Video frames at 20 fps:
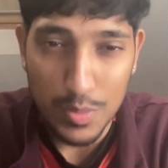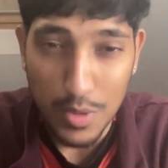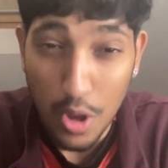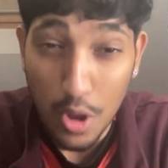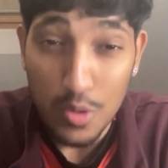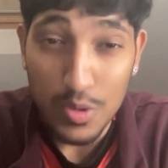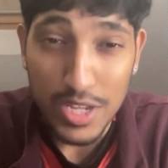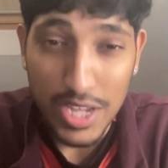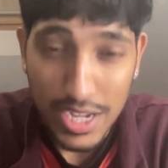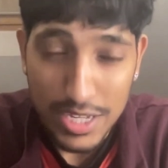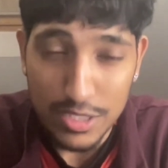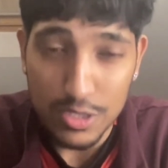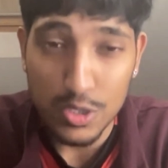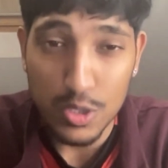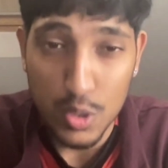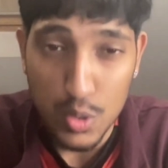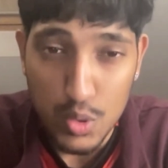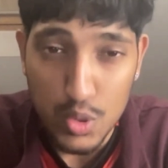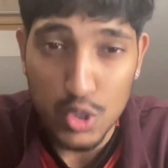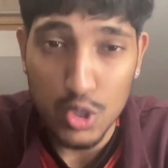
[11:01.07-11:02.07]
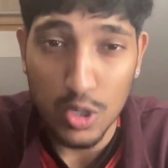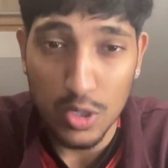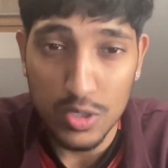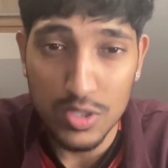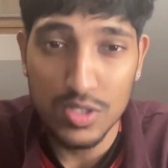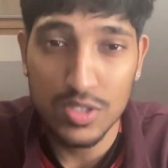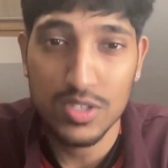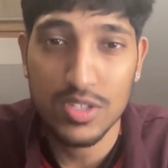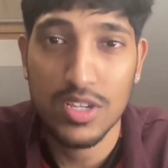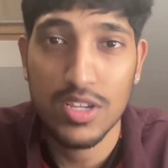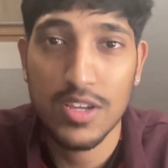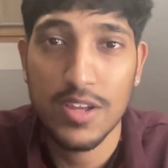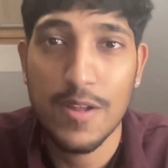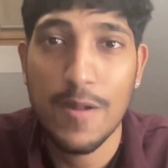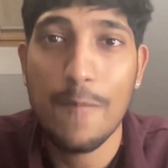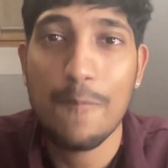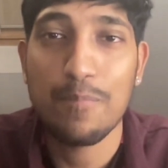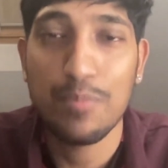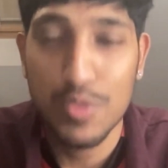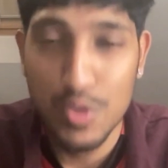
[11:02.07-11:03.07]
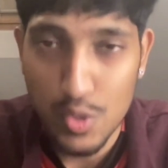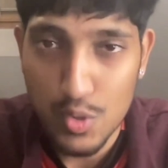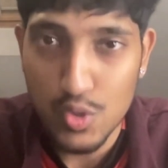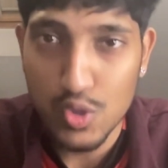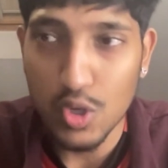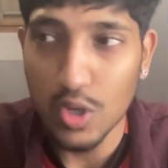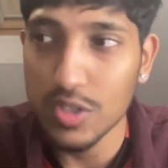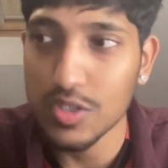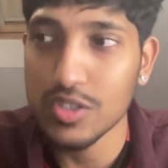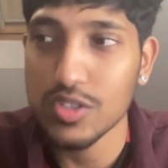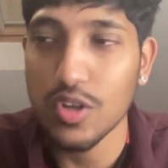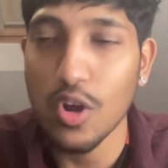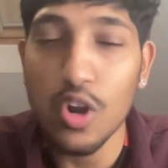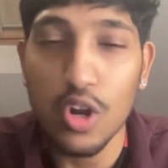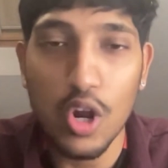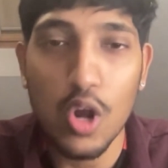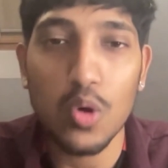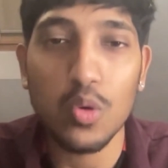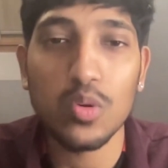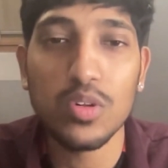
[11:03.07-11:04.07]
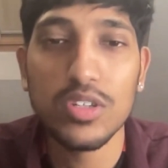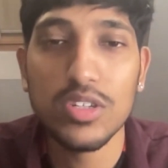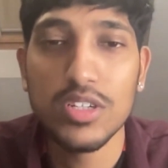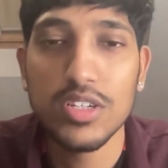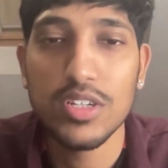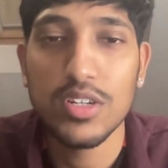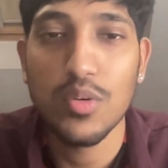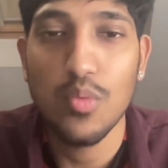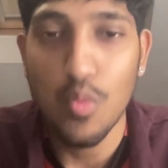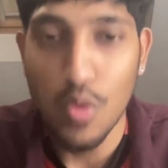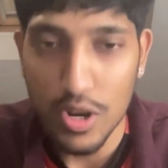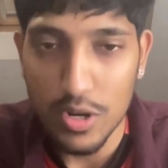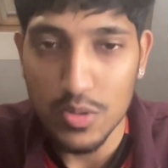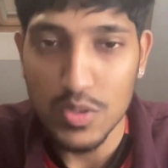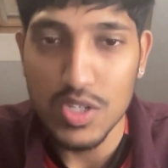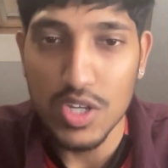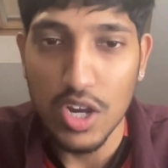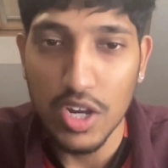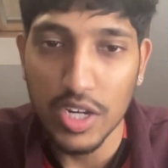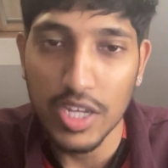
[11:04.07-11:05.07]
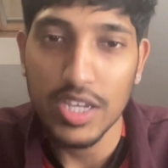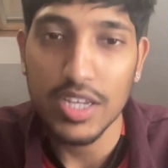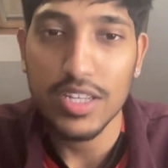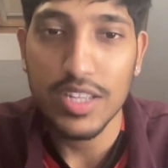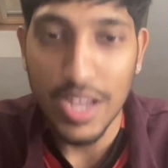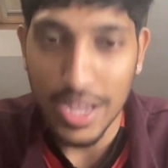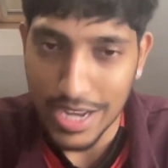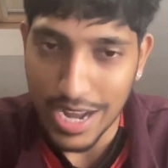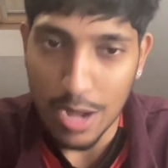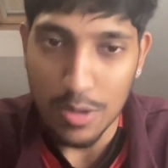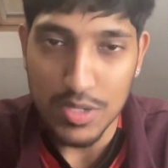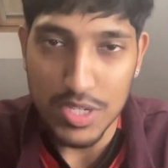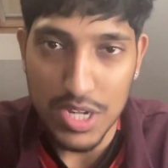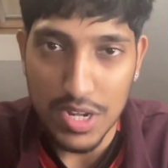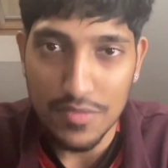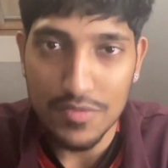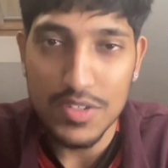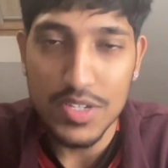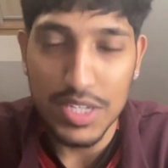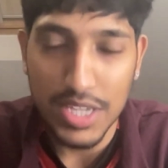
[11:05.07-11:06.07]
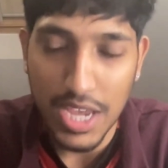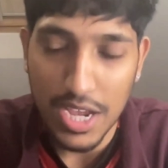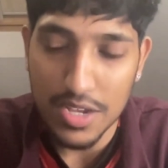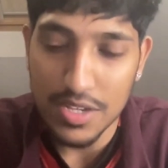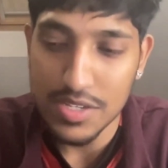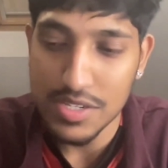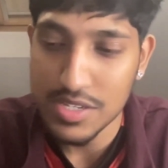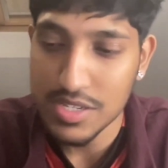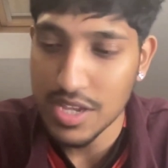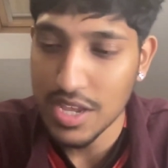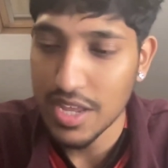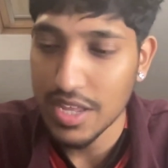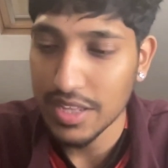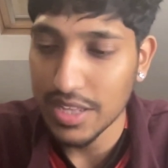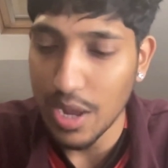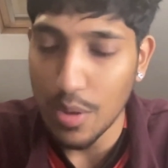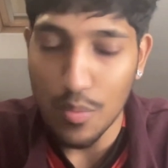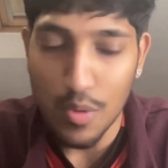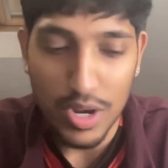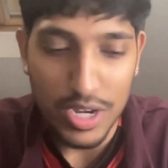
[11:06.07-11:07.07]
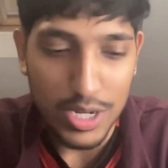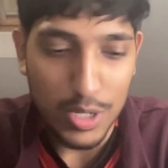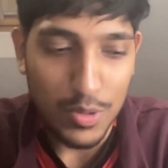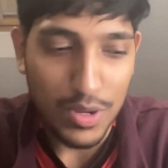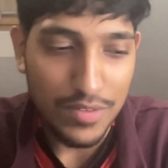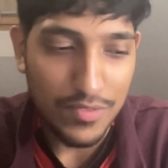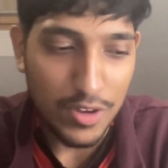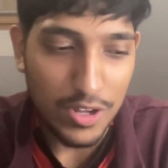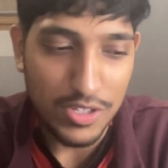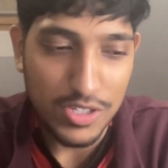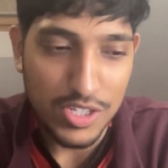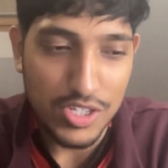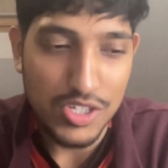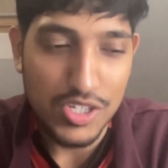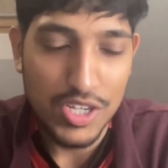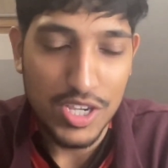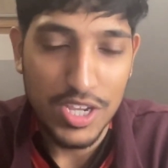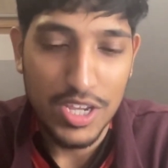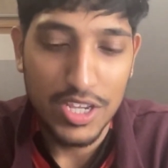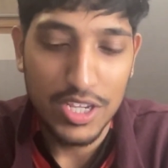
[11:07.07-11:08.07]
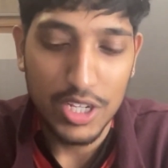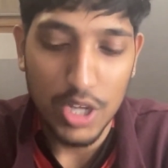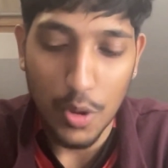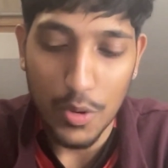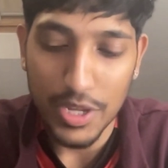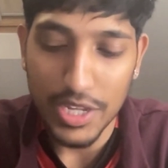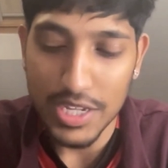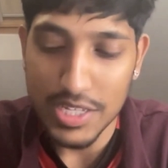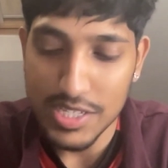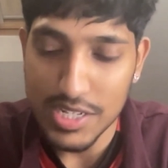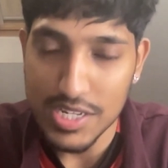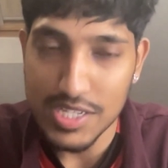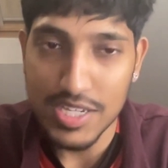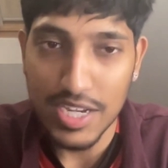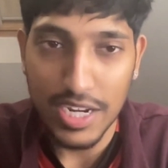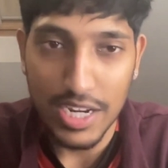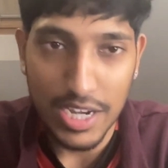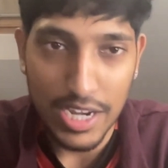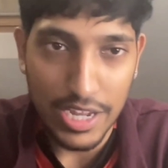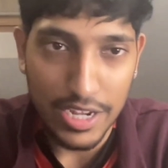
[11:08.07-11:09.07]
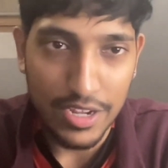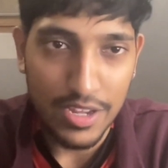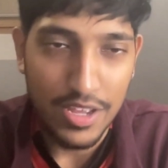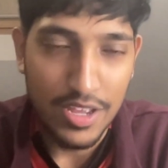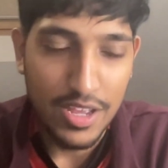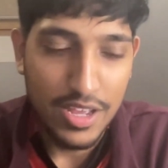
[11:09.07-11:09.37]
We only had two shots on goal, one on target, and that was enough to get us that 1-0 advantage going into the second leg.